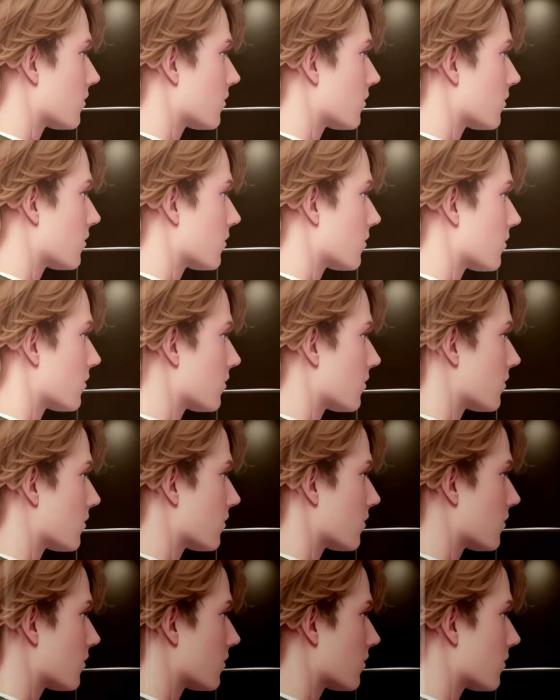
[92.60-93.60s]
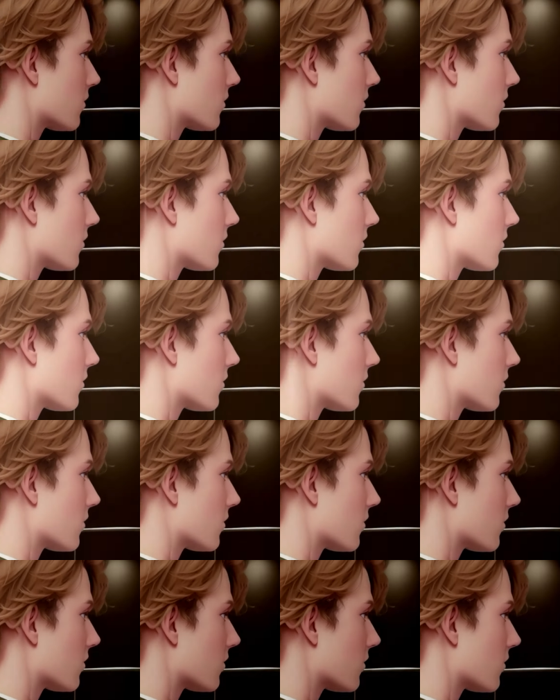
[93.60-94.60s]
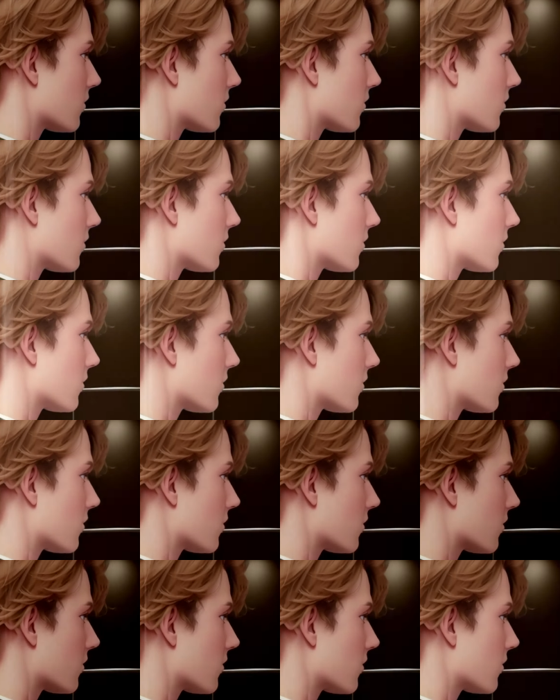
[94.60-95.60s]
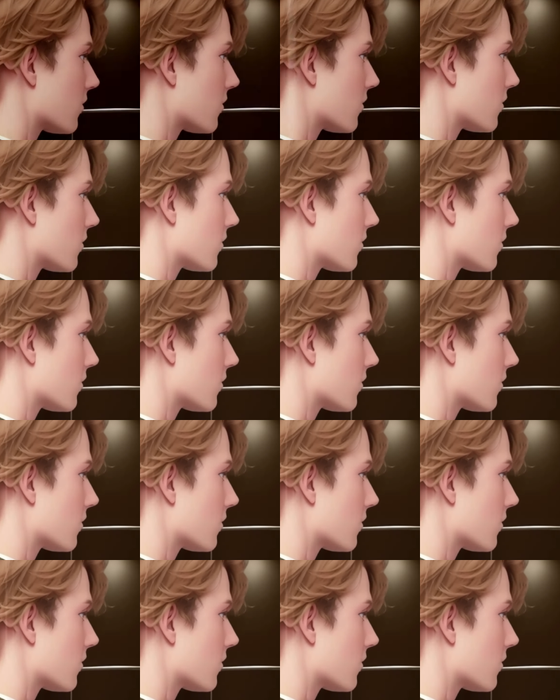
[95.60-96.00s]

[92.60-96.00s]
(not speaking)